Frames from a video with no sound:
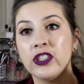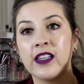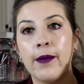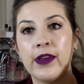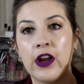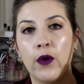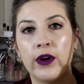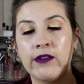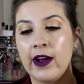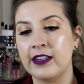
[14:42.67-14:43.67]
just let me know
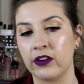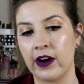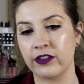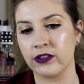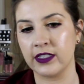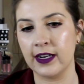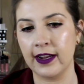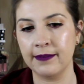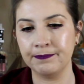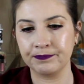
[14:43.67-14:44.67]
what you guys are interested
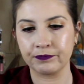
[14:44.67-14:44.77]
in.